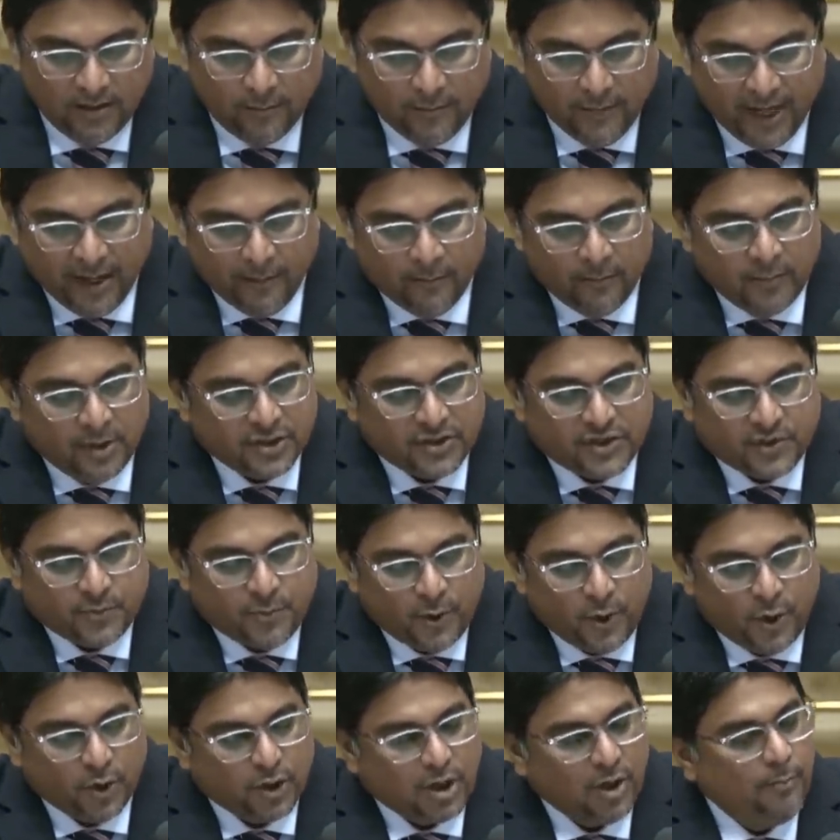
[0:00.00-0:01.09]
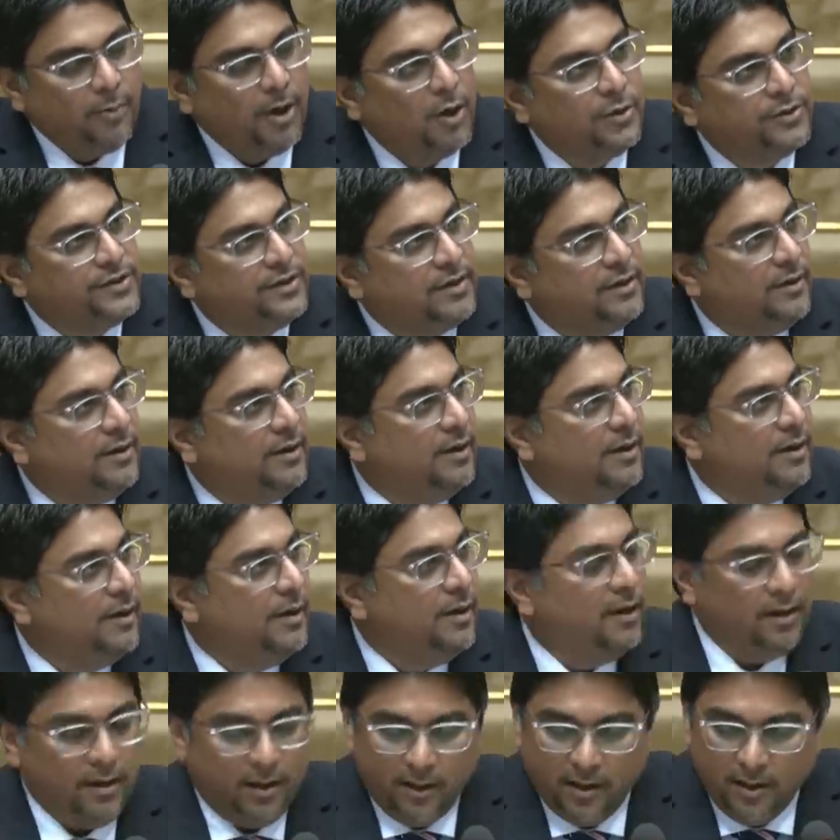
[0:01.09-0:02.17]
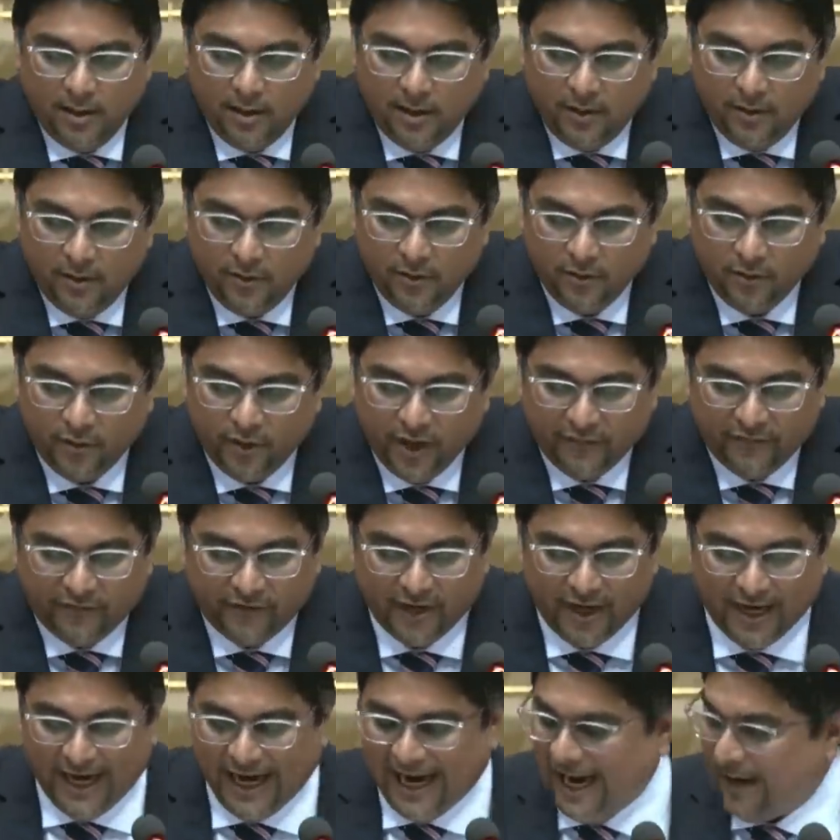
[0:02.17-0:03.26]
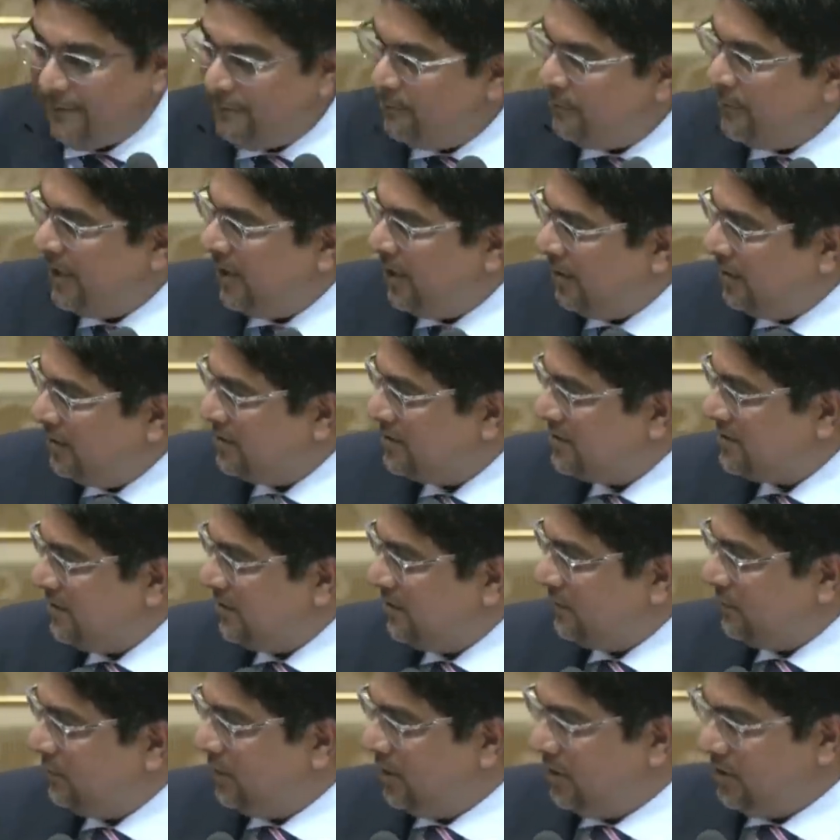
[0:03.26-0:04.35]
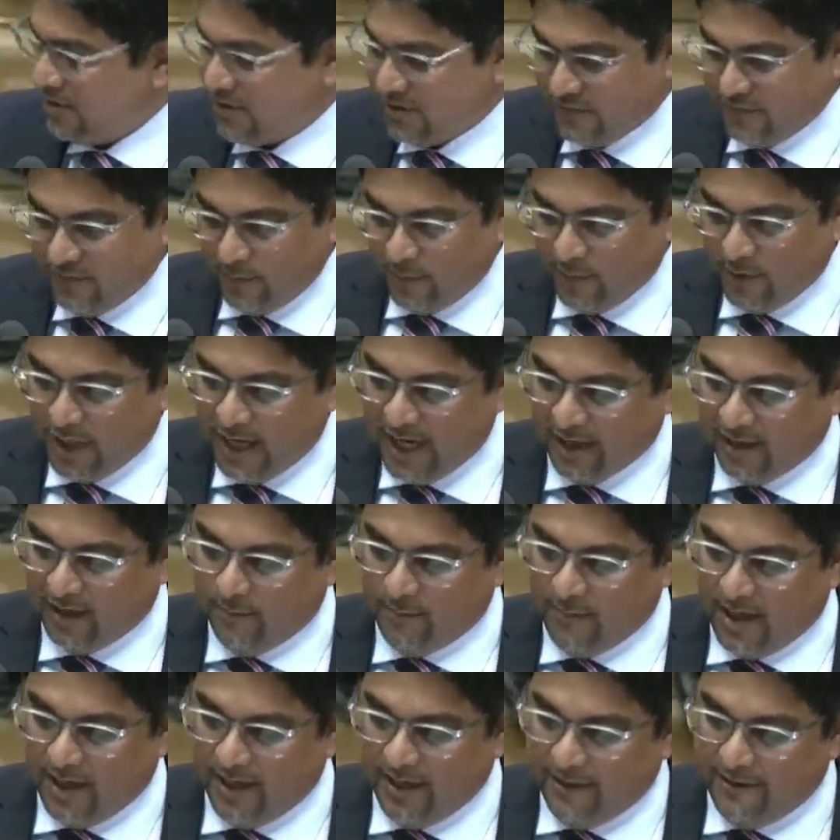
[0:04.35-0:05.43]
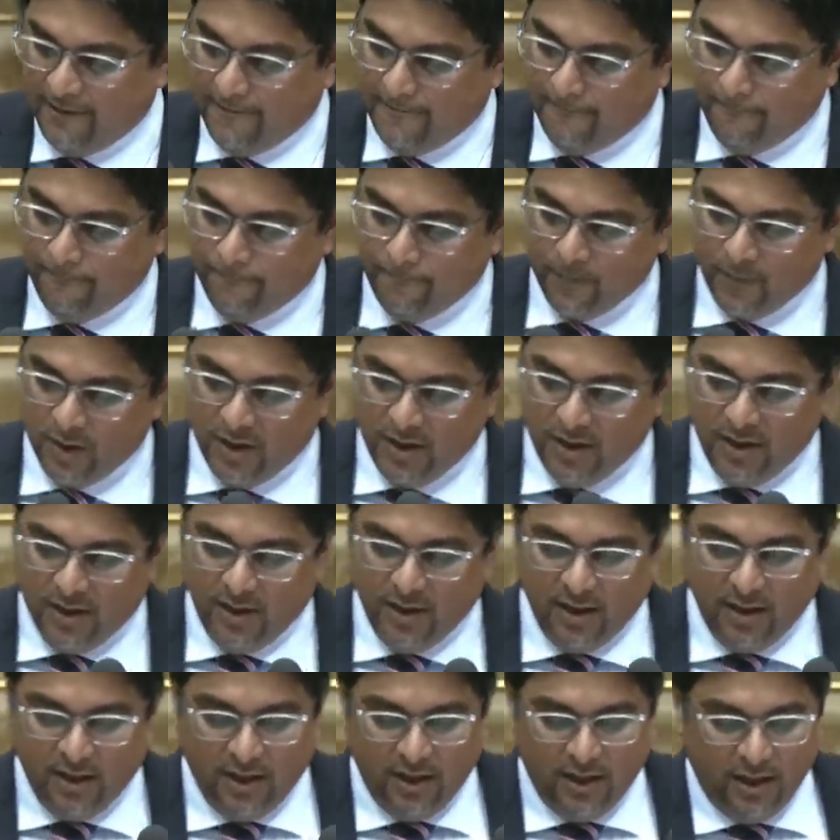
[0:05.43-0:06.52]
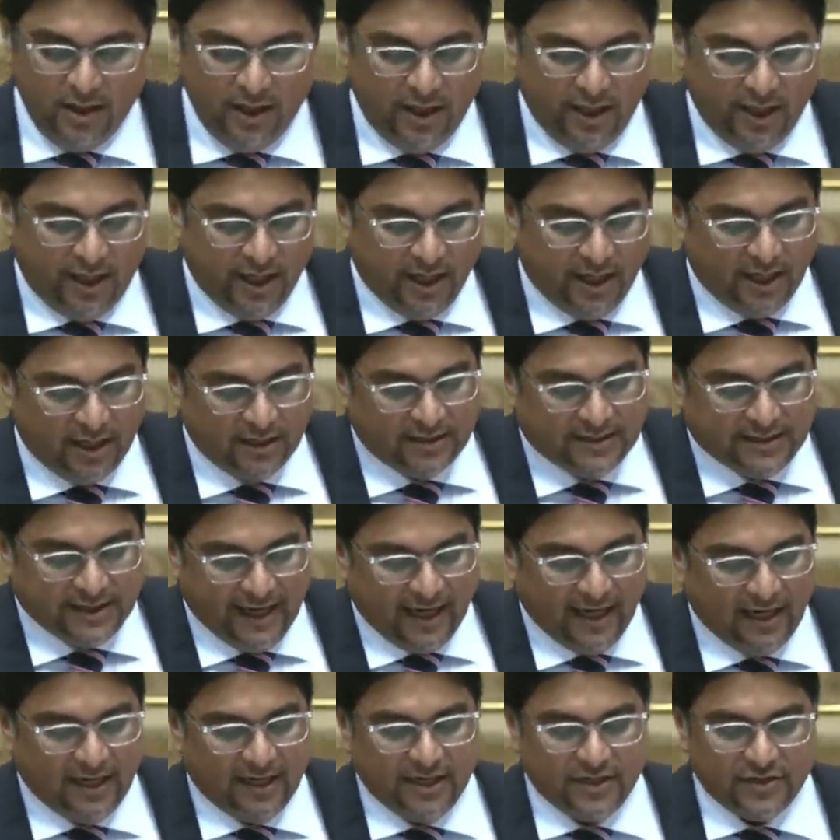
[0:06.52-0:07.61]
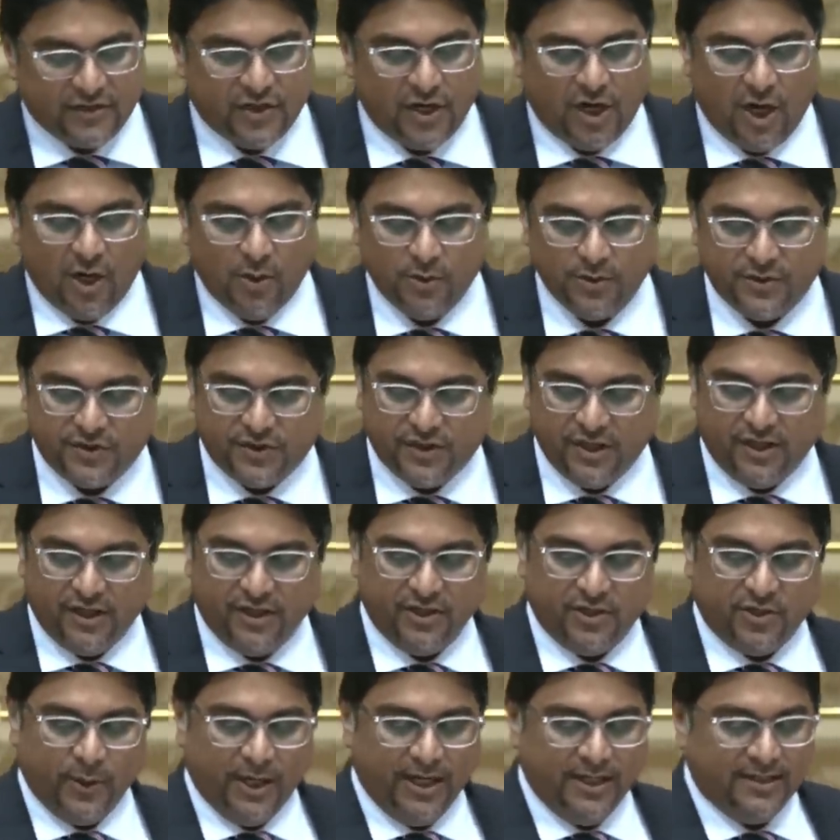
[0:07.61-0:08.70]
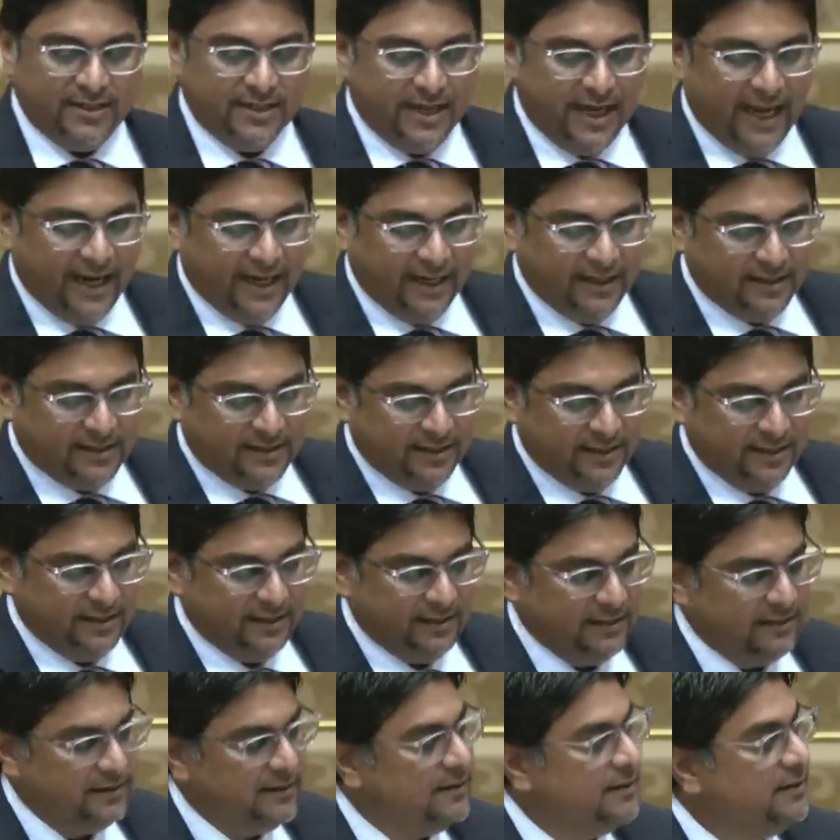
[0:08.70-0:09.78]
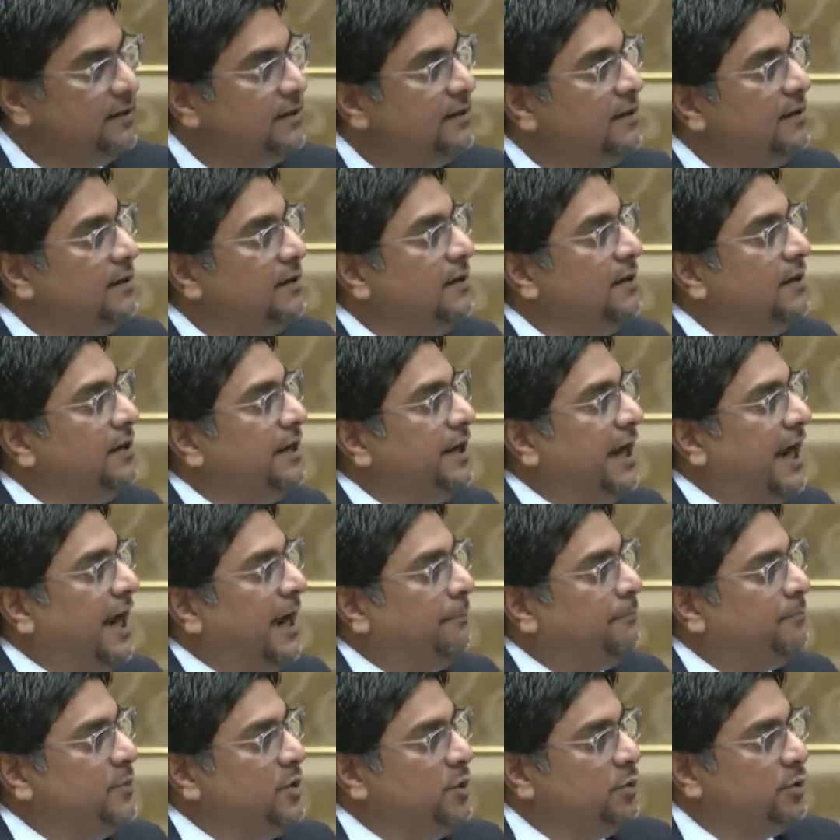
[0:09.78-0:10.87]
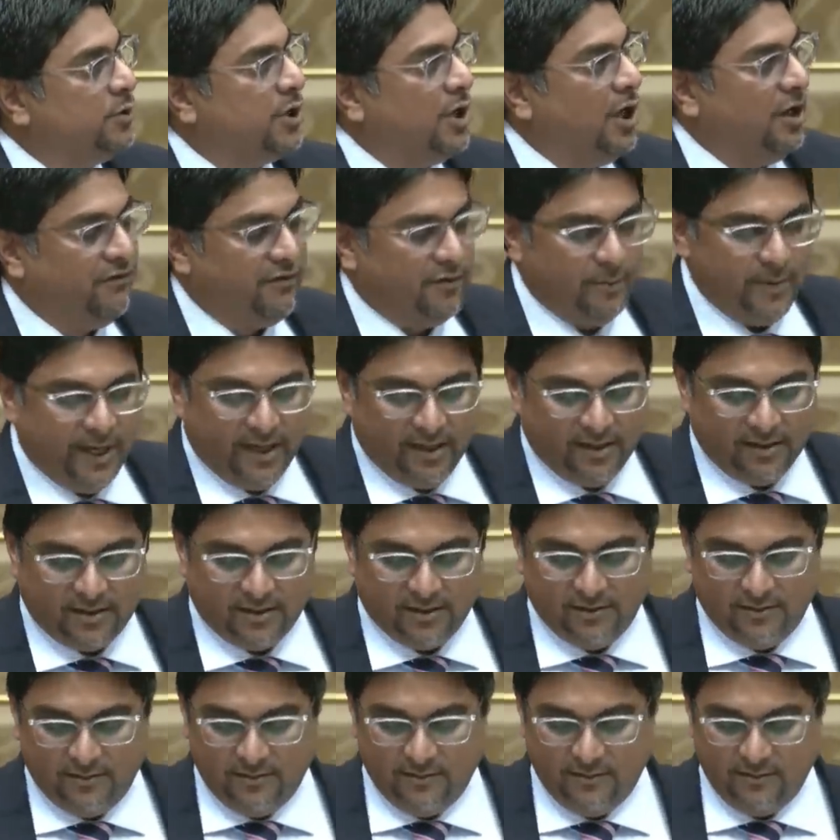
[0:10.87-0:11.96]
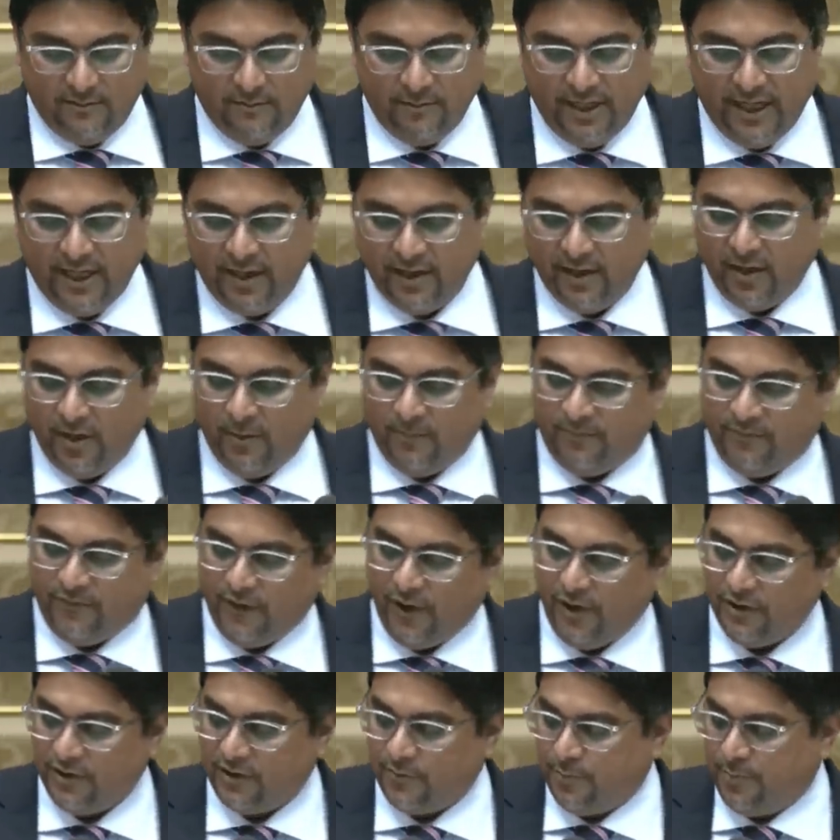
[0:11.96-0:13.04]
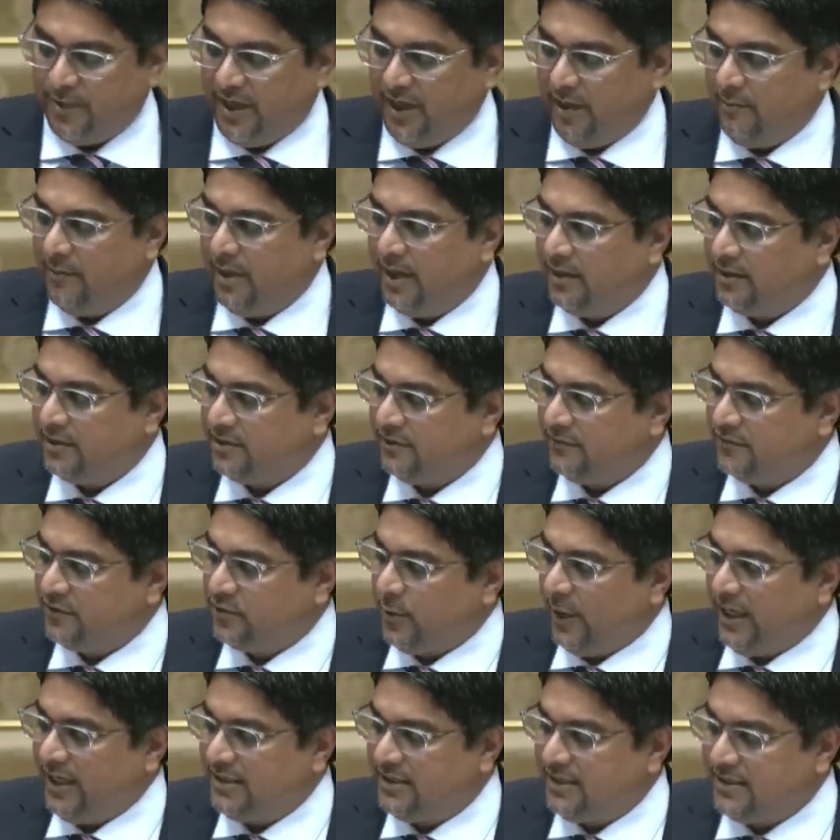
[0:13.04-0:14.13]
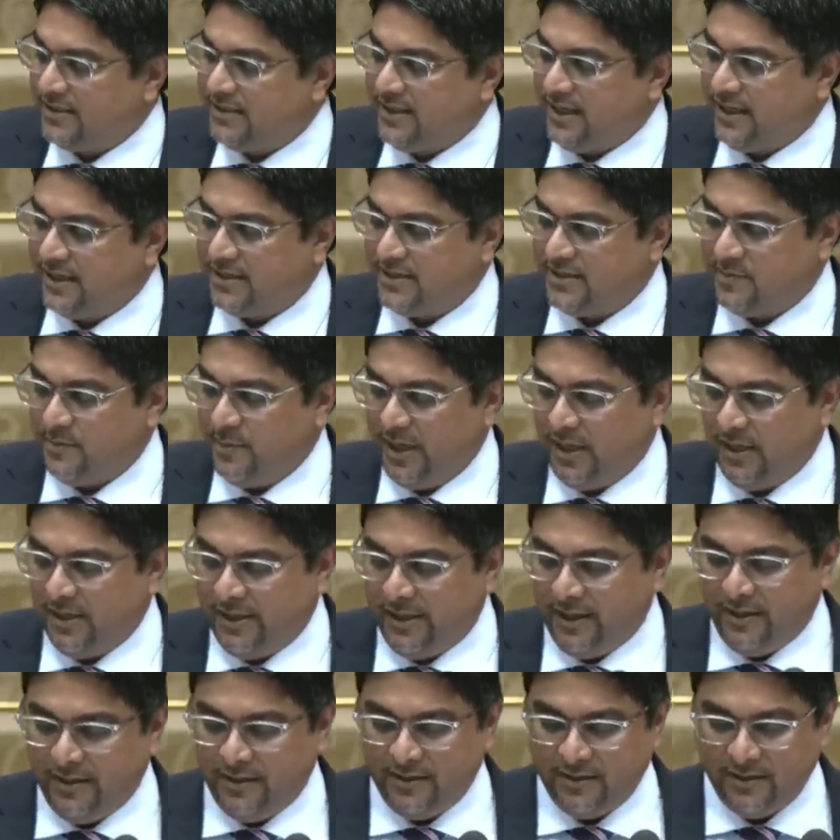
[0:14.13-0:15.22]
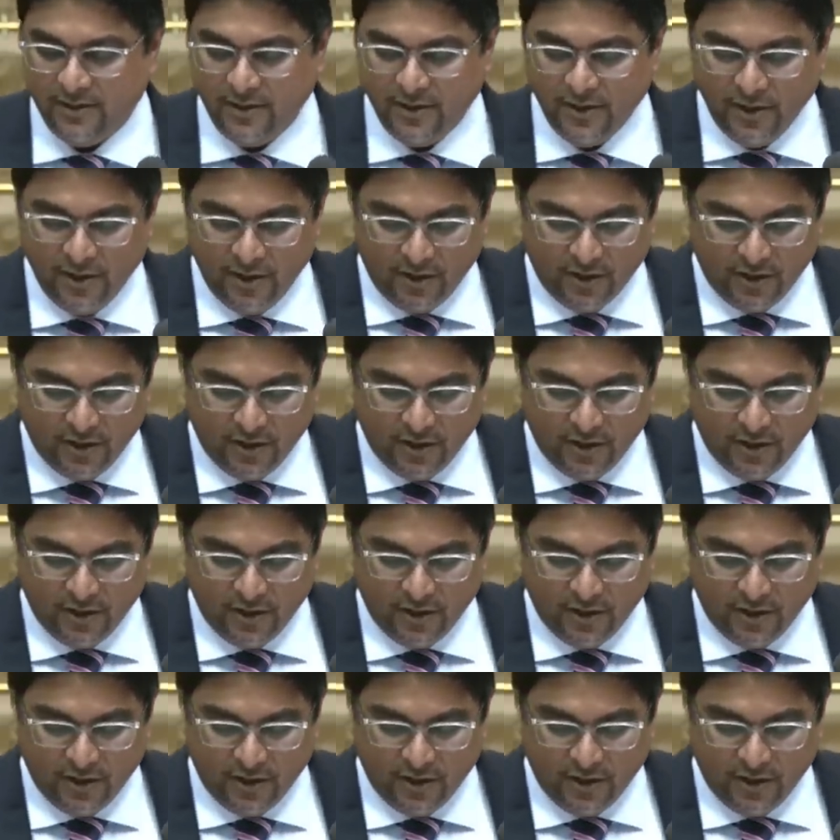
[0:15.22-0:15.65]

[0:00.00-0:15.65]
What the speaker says: the member spoke about a river ambulance it was for Maracaibo. He didn't tell this House that in 2019, the APNU government made an upfront payment of $26 million